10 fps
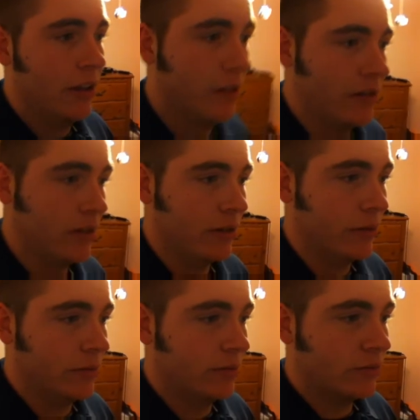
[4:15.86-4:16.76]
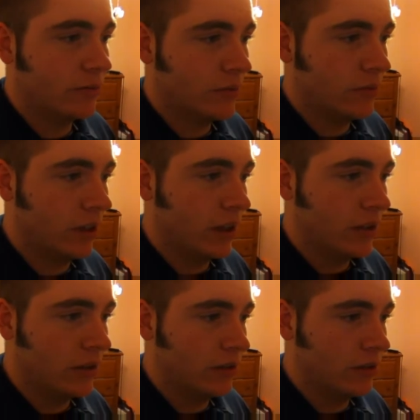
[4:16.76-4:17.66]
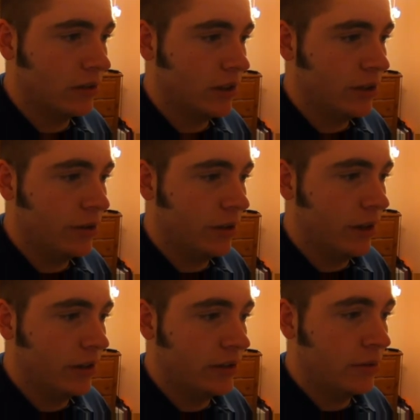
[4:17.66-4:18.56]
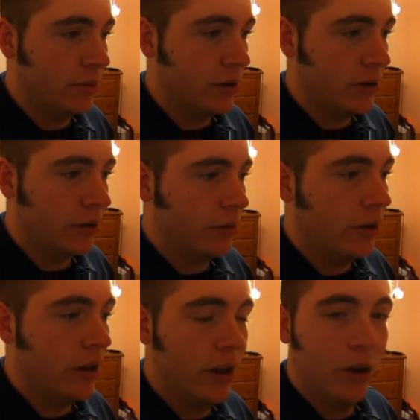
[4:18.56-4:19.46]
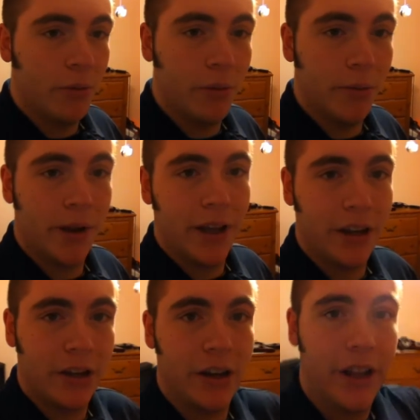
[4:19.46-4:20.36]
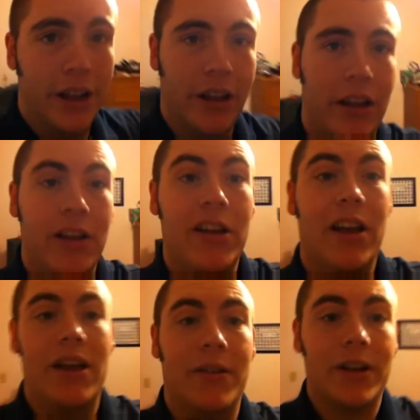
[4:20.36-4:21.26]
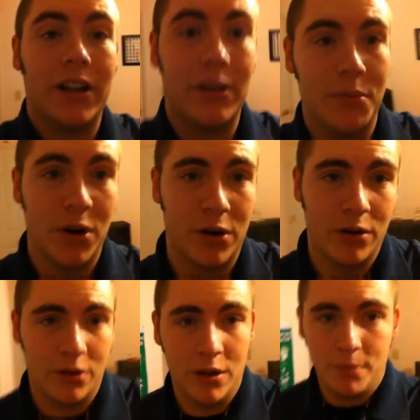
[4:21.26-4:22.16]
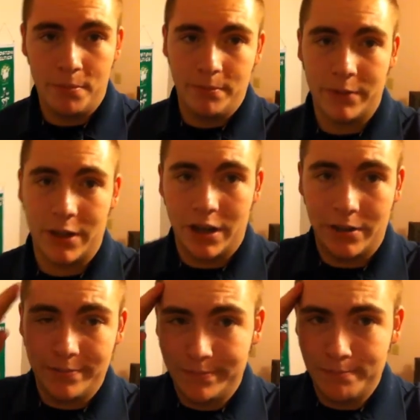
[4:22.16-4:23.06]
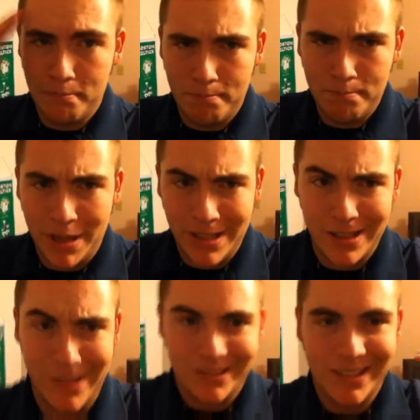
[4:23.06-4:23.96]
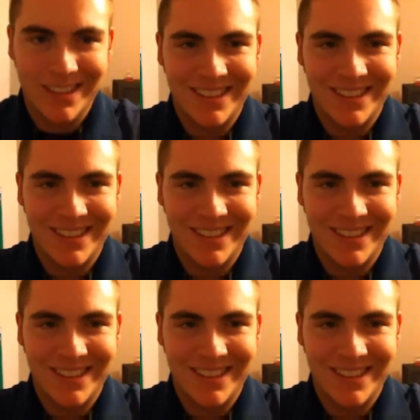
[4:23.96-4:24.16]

So I'll see you guys tomorrow. Hope everybody had a good day. Have a good day tomorrow. Good night. Peace out.